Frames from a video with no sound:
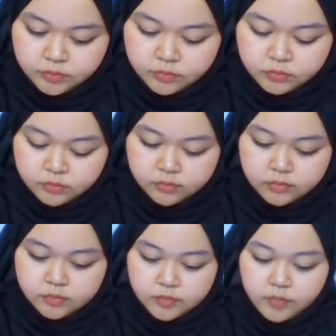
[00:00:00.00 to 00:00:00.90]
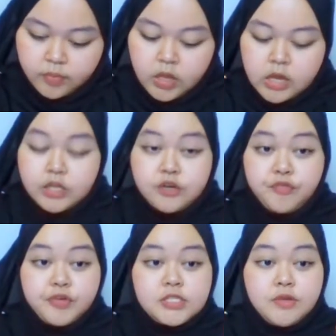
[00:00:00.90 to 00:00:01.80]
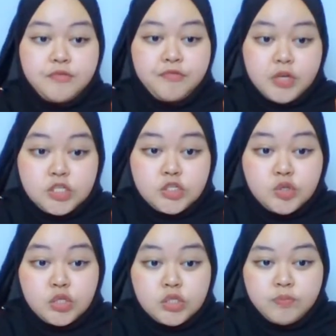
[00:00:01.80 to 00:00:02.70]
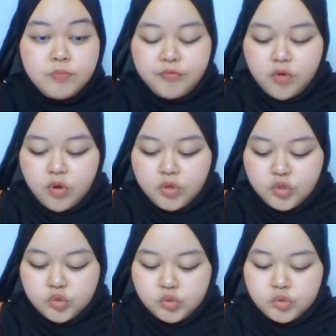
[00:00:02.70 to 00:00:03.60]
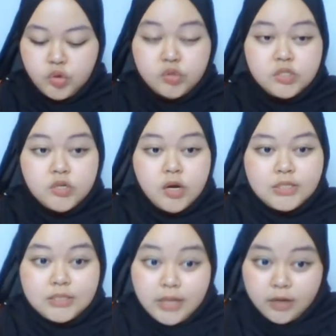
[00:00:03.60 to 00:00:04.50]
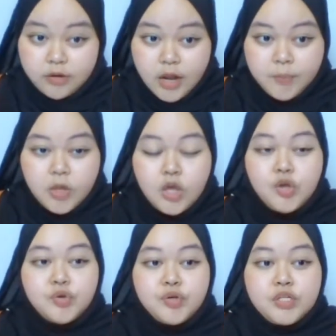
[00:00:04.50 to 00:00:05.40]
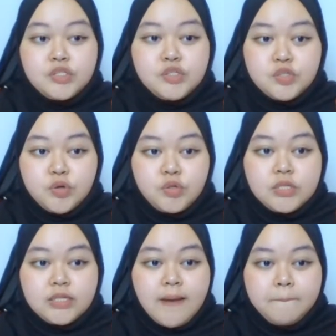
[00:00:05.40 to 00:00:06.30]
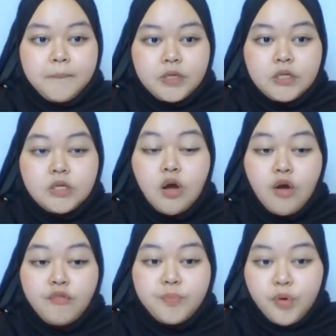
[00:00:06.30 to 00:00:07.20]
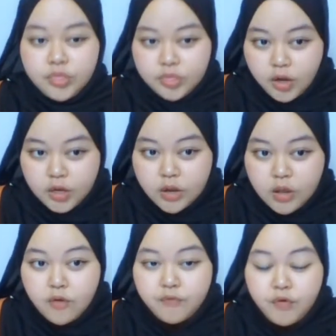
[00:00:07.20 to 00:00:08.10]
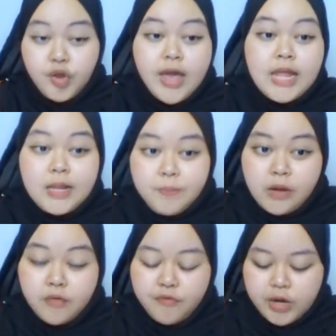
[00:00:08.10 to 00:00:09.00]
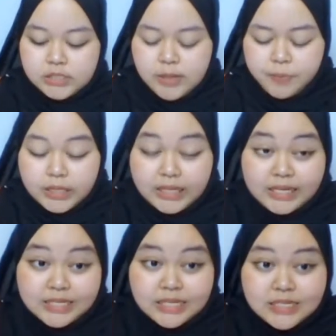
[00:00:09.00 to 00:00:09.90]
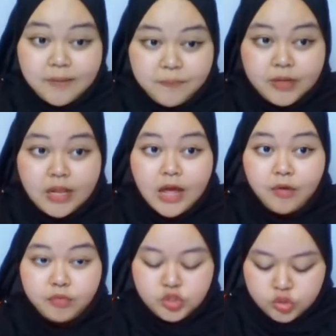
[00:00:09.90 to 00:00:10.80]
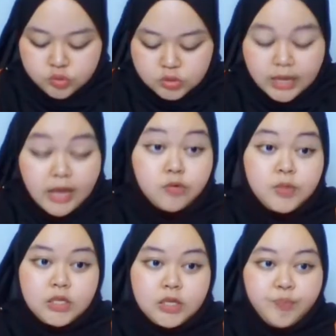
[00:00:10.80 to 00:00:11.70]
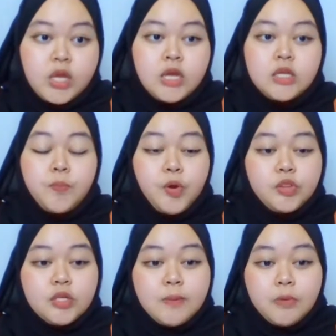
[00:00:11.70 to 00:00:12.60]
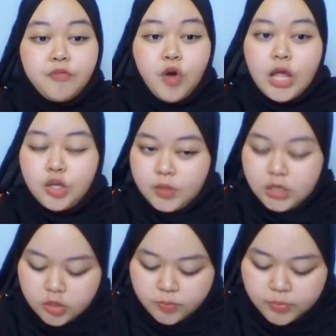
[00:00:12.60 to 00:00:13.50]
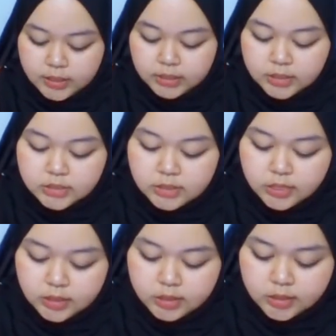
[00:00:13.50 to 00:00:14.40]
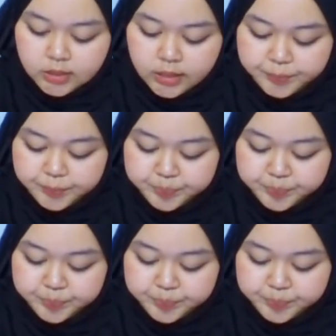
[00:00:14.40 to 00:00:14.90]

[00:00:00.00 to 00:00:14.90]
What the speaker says: the first thing first, before you construct the diagram, you need to know the number of proton for your element. For example, in this example, I will choose aluminium. The proton number for aluminium is 13.